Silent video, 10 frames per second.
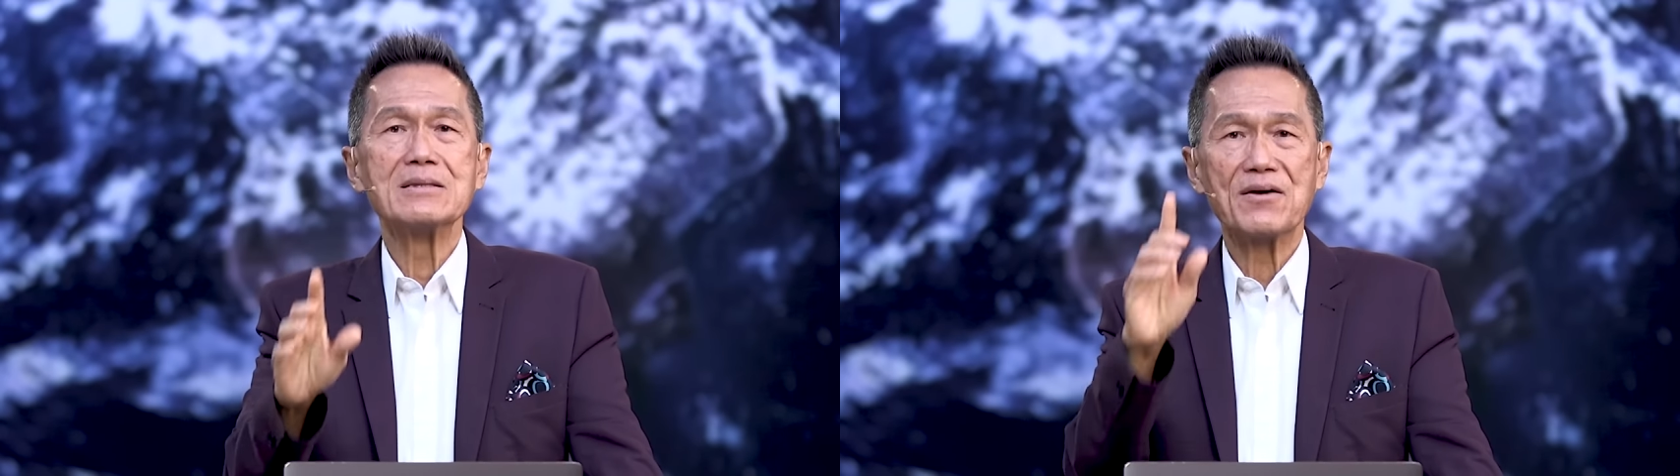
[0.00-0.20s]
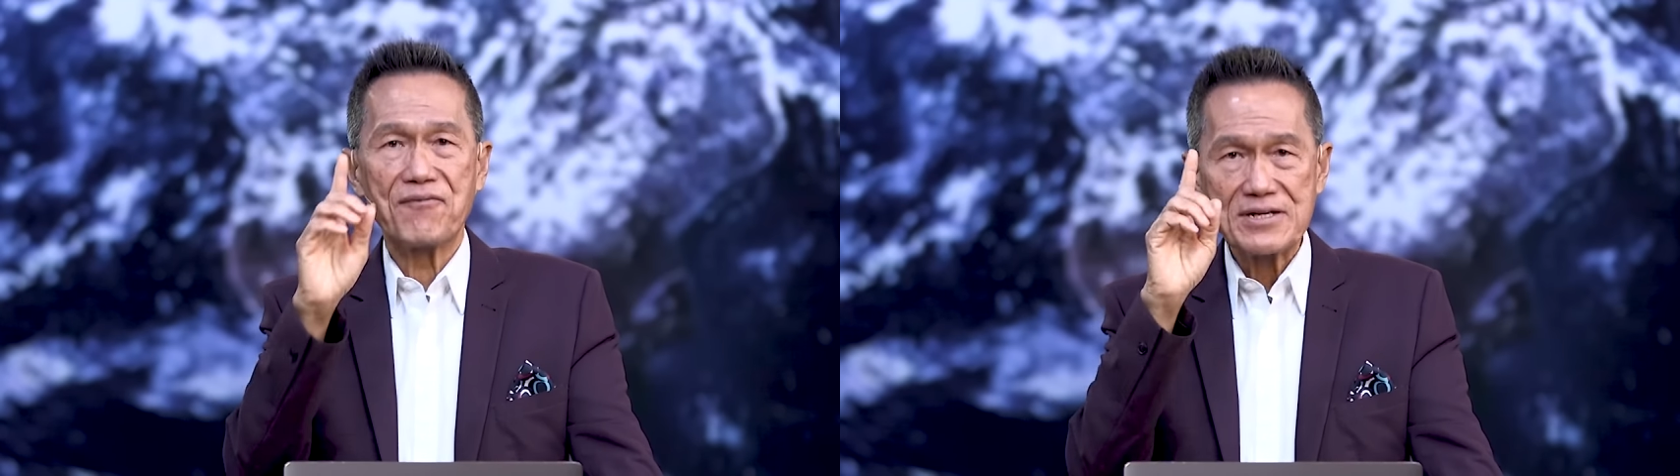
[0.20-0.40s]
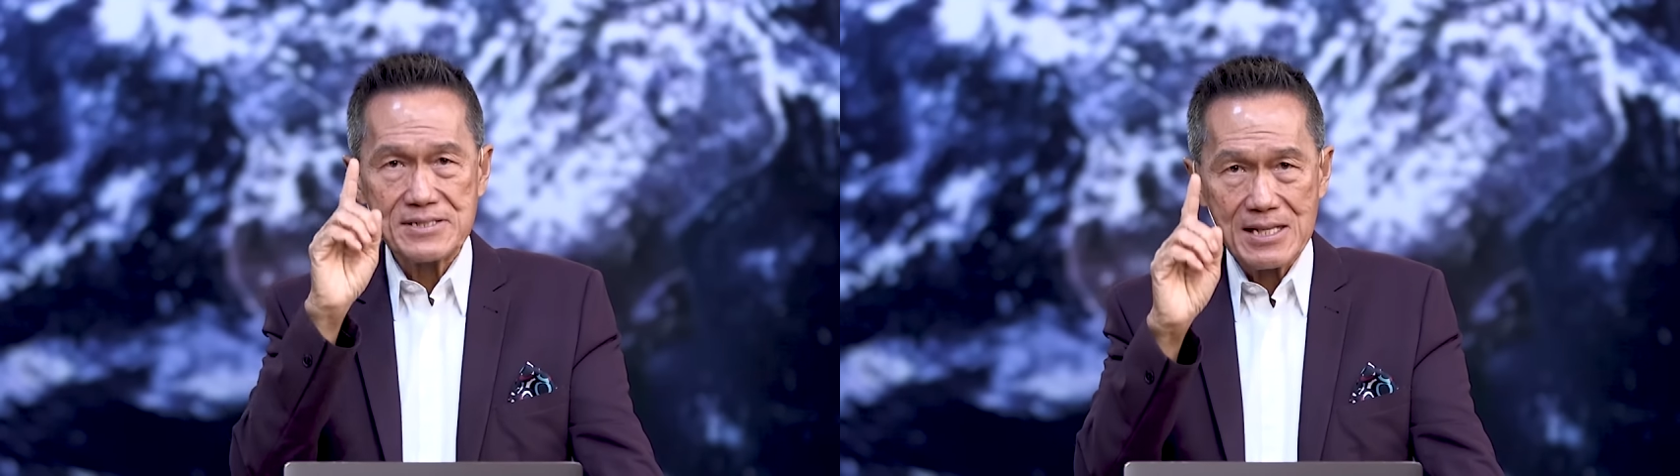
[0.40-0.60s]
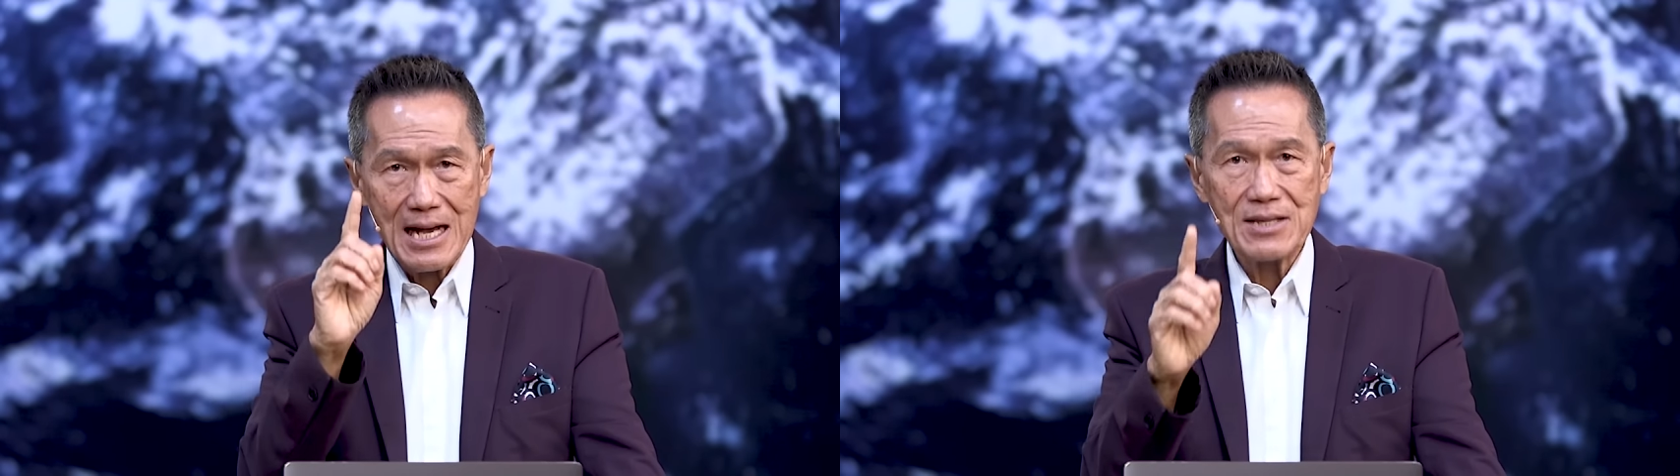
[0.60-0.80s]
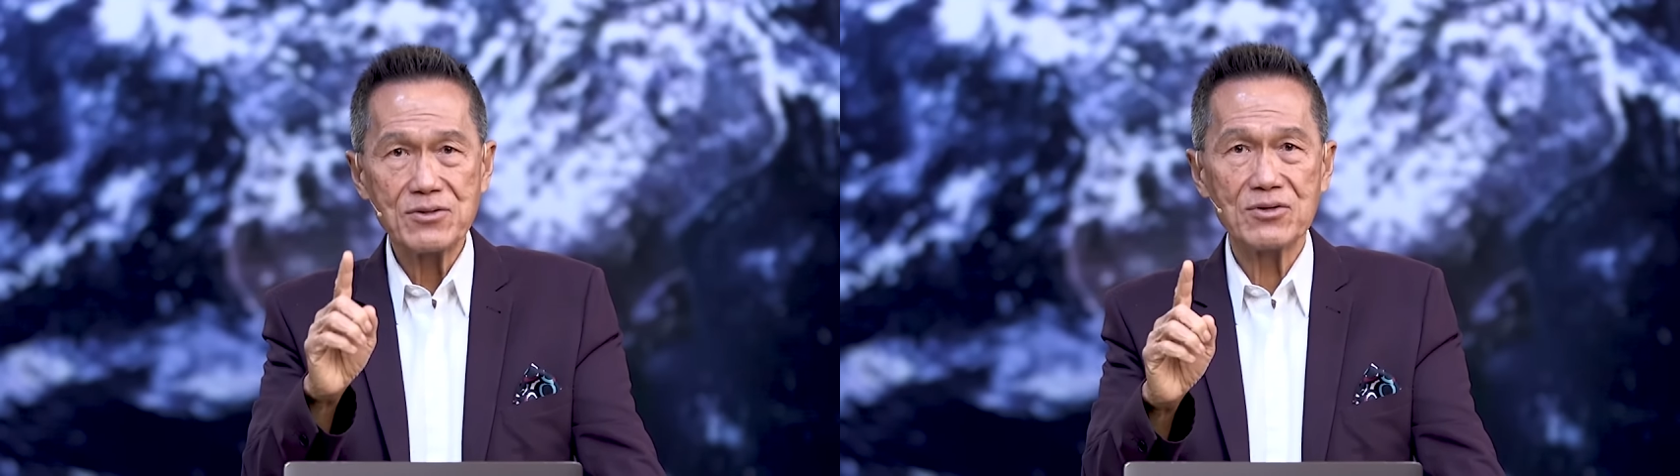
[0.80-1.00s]
The first thing
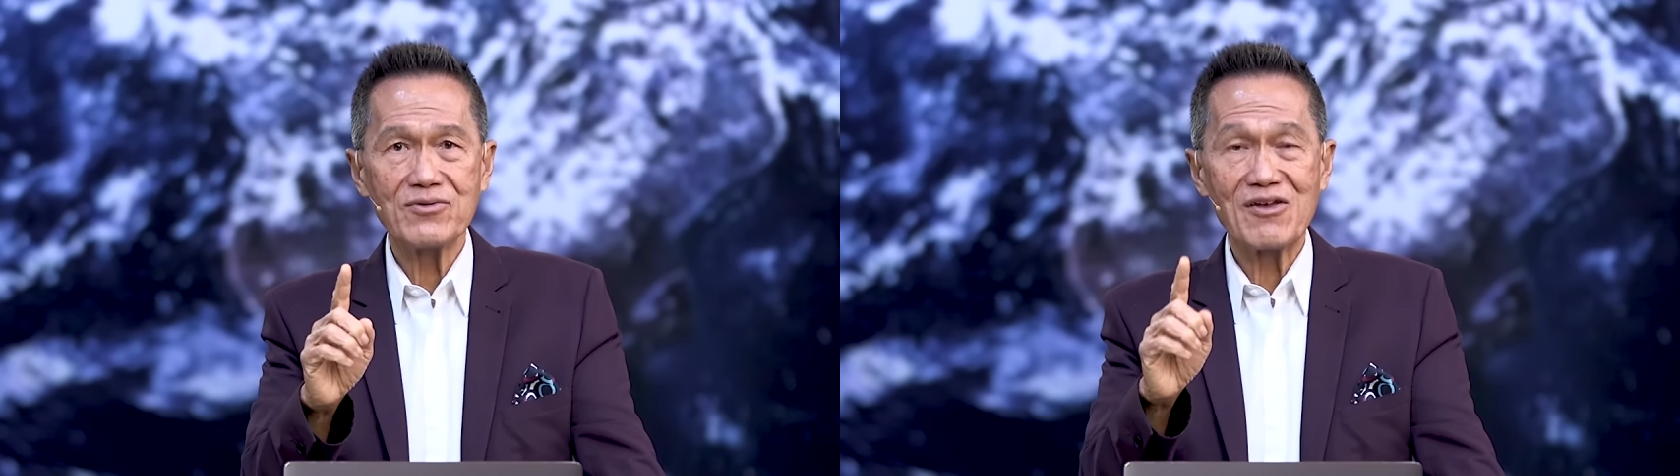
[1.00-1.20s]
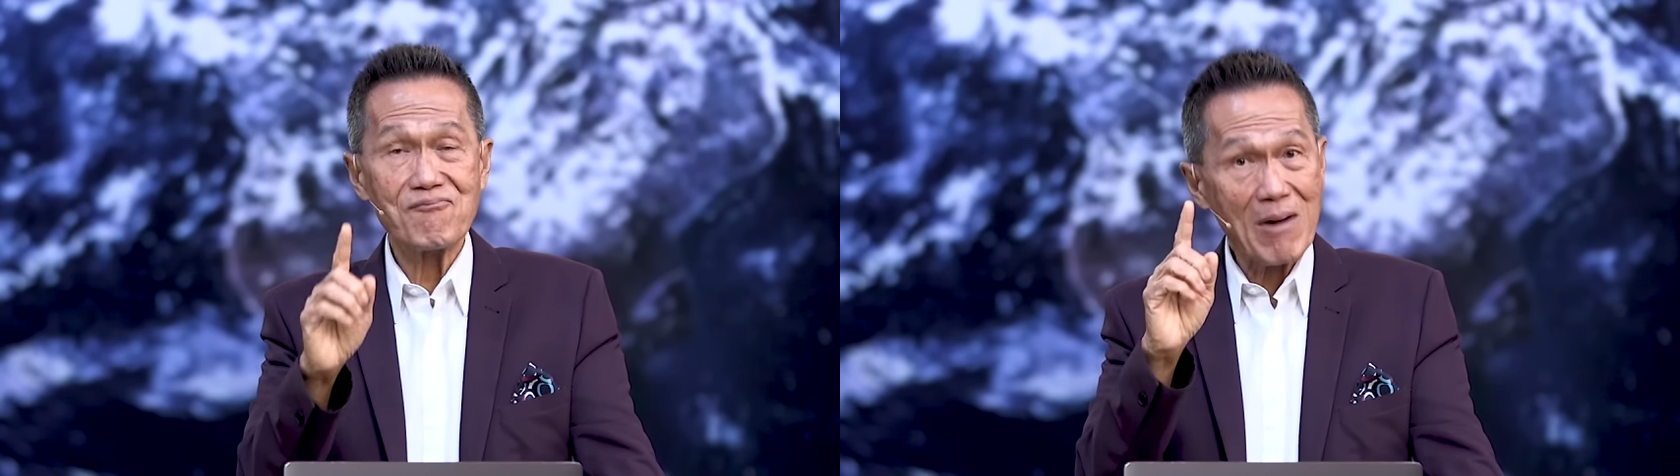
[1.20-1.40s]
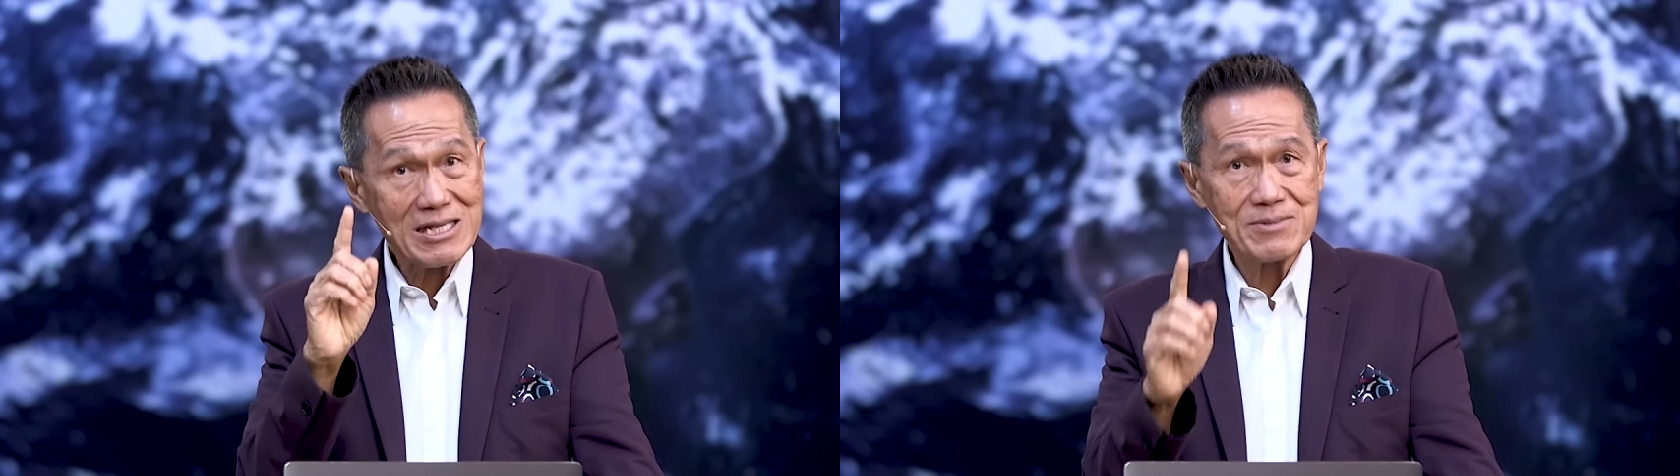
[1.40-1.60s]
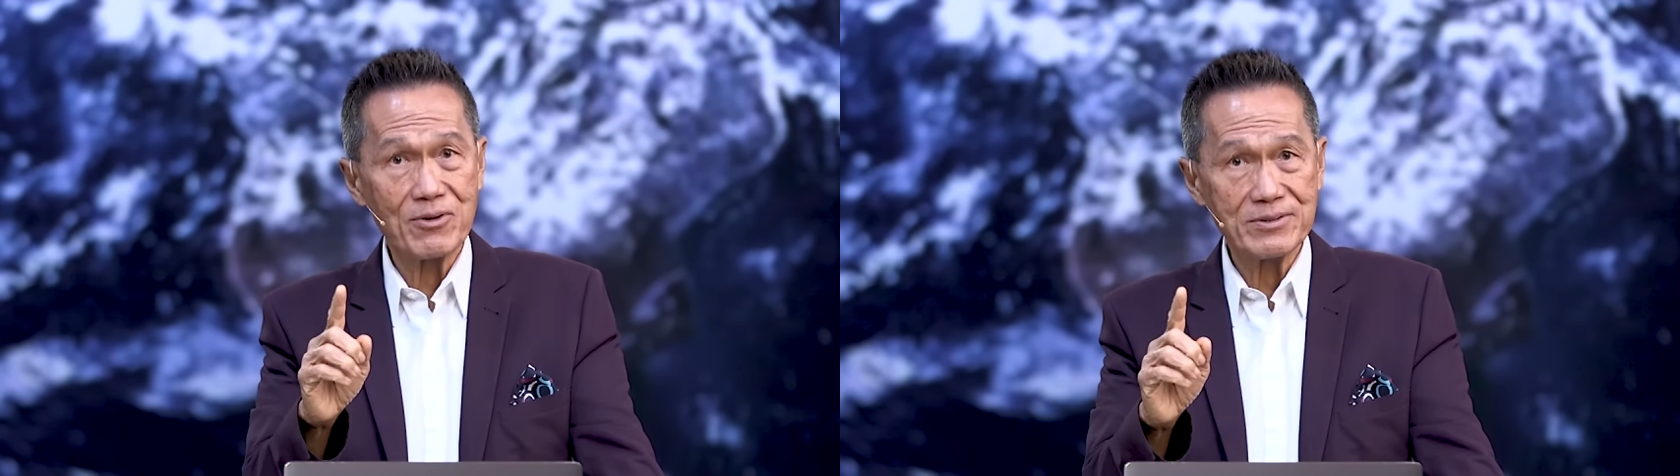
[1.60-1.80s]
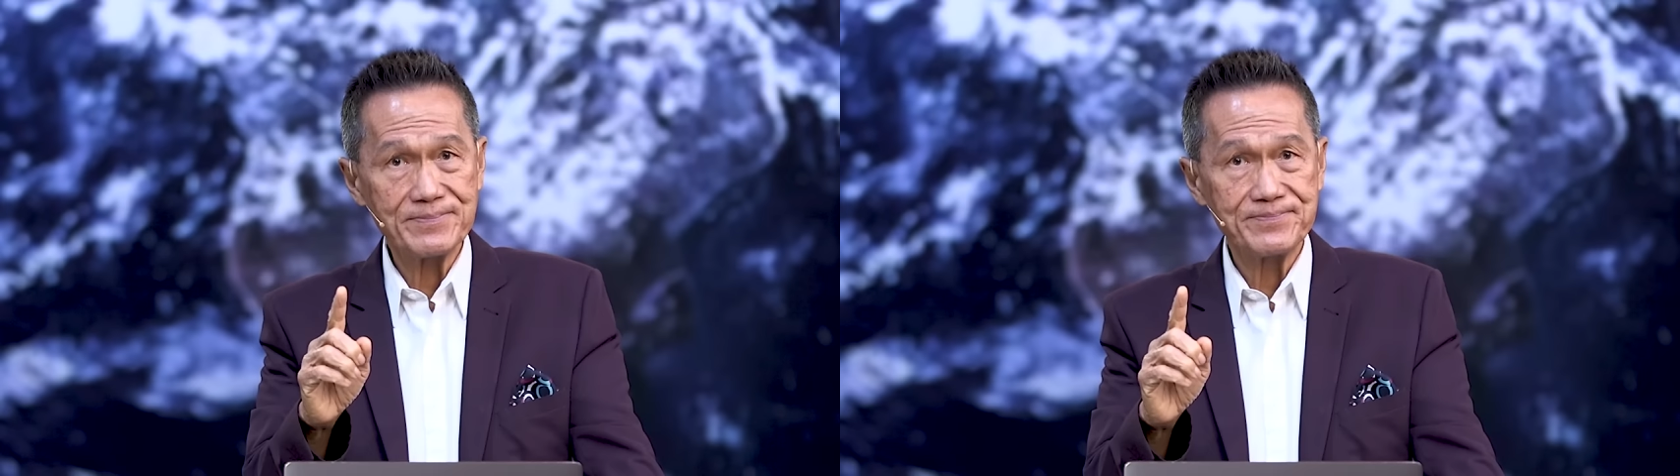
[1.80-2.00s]
I do, if
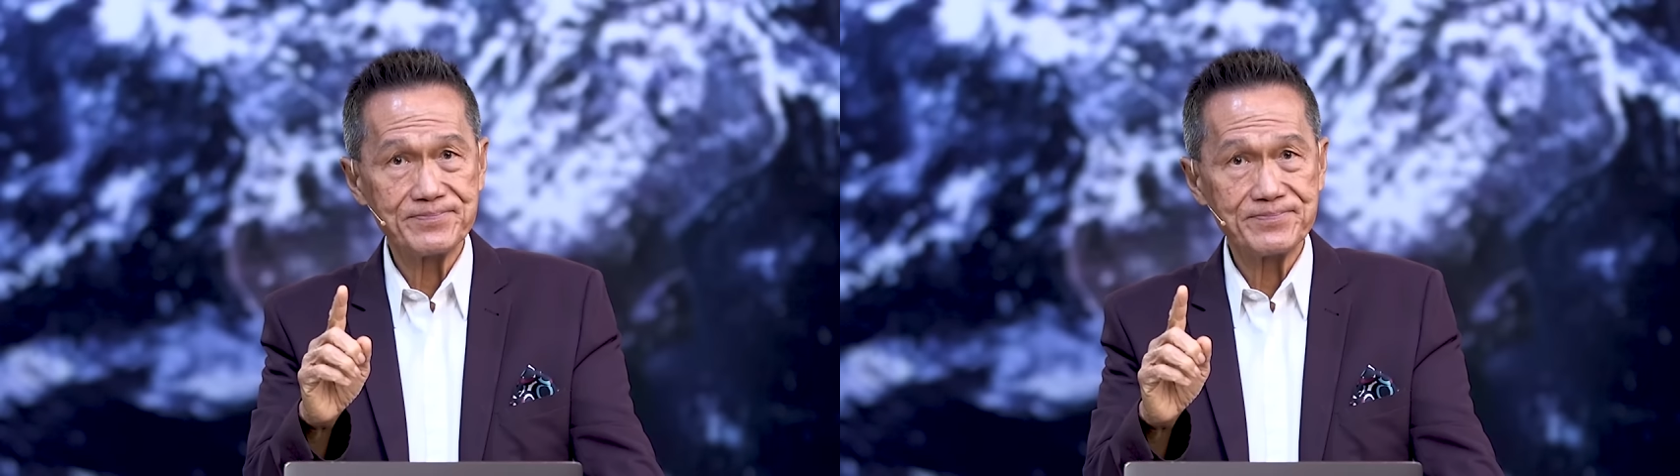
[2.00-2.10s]
possible,